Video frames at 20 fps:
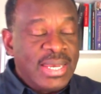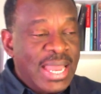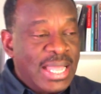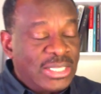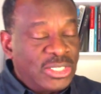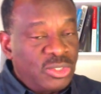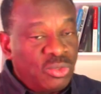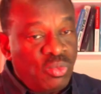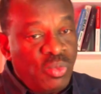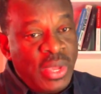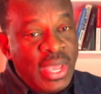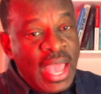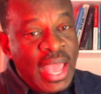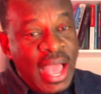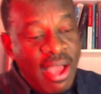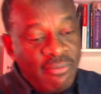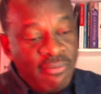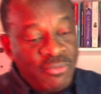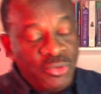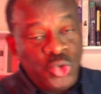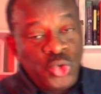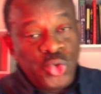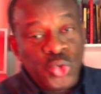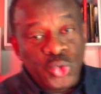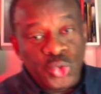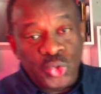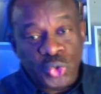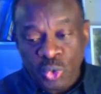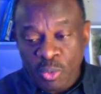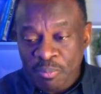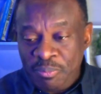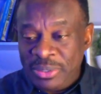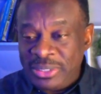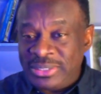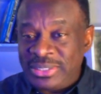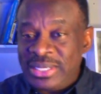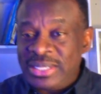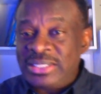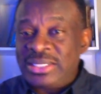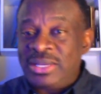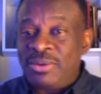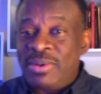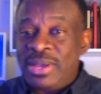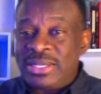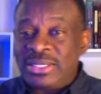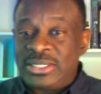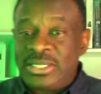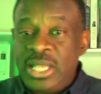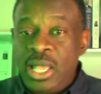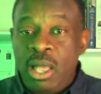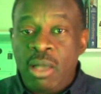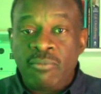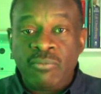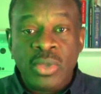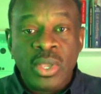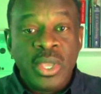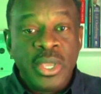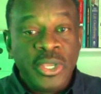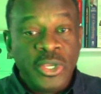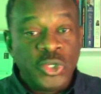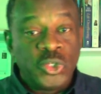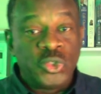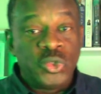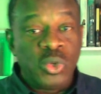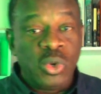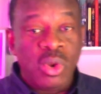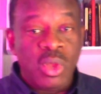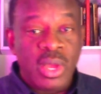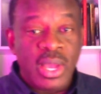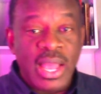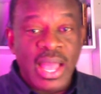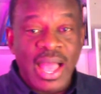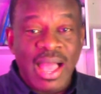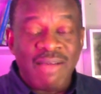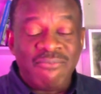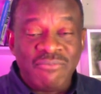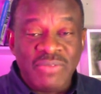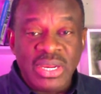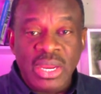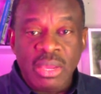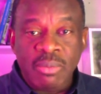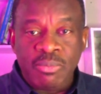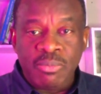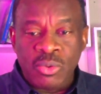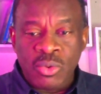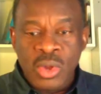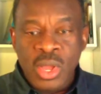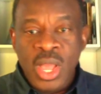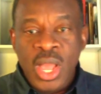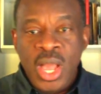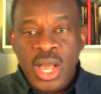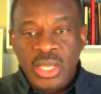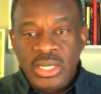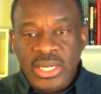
that we have used to present ourselves is no longer available,